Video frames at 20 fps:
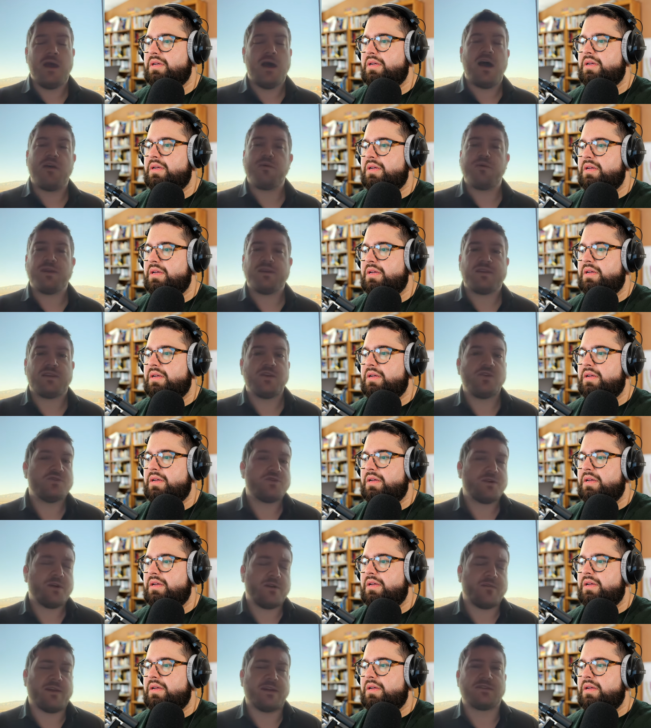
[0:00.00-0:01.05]
Speaker 1: I really like the user
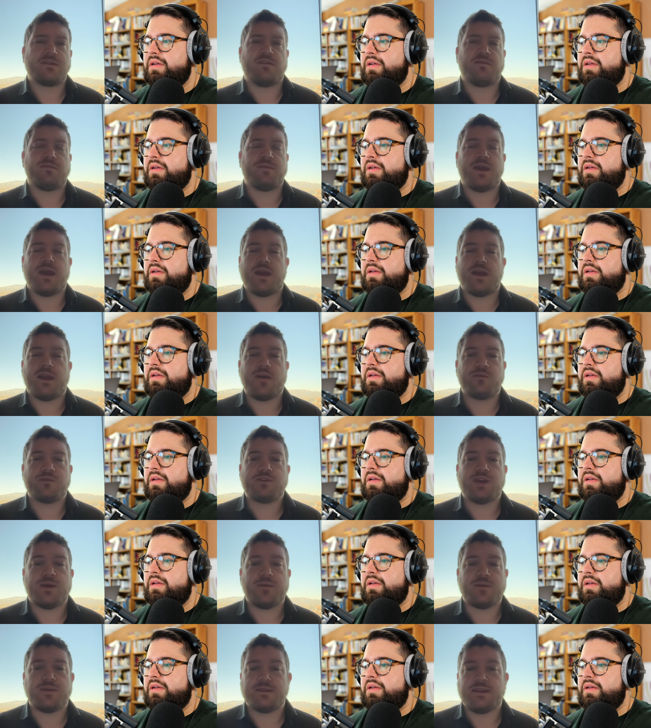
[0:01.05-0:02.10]
interface of them, and I was chatting
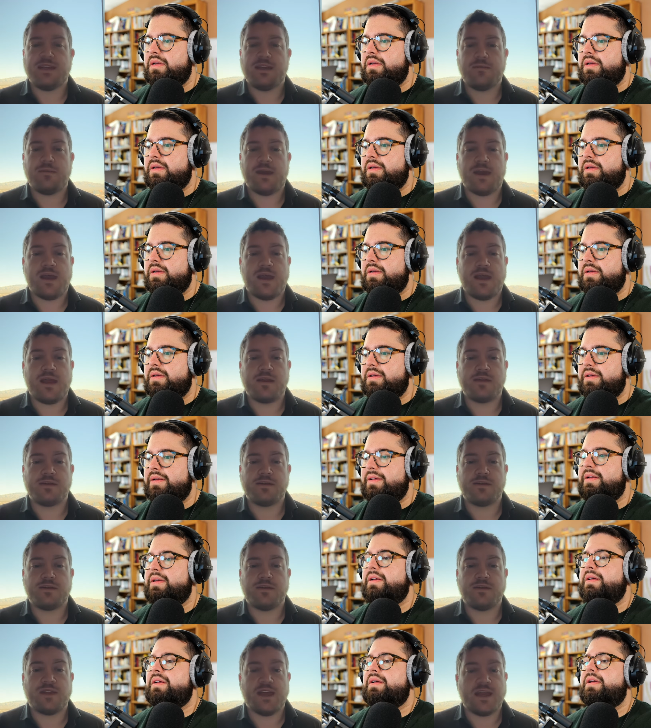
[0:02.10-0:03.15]
with the team, and
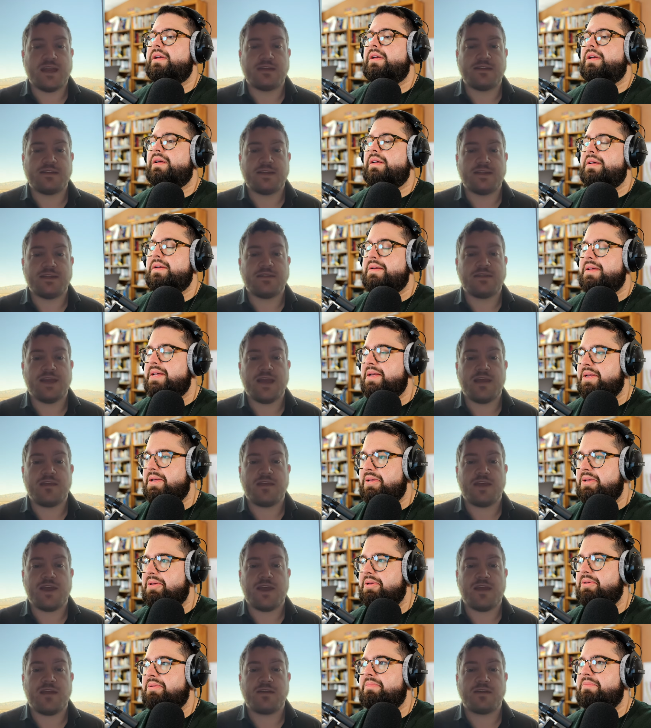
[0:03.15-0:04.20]
they did say
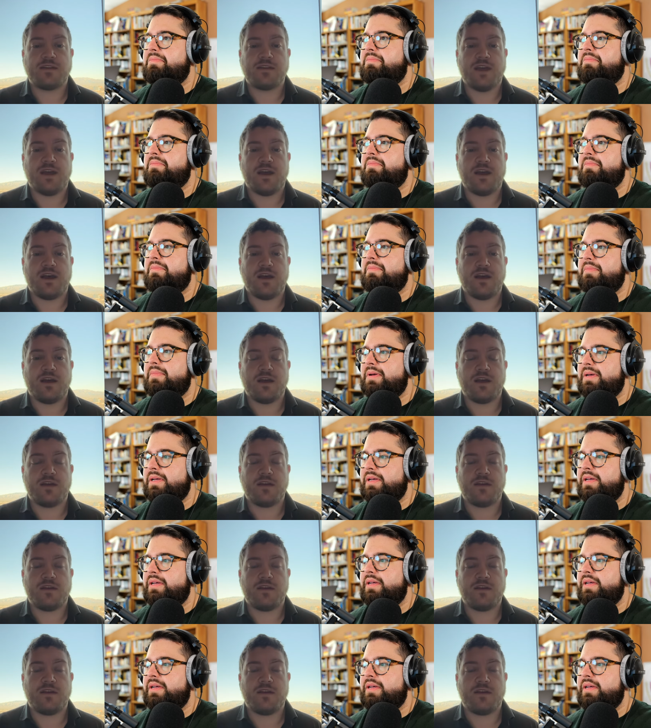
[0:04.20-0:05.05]
that. Uh,